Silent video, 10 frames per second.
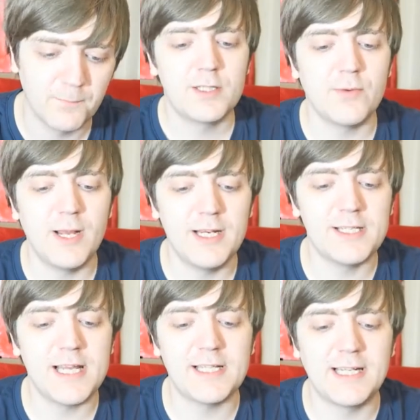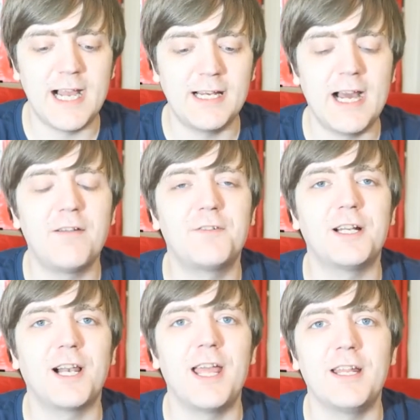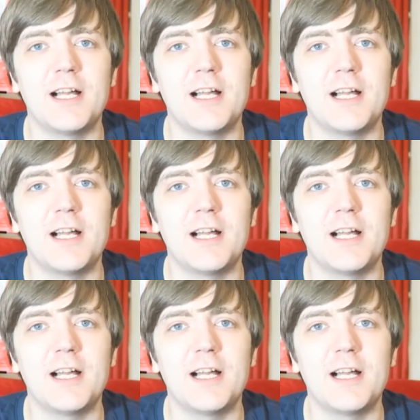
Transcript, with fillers: So when he says gang after glay,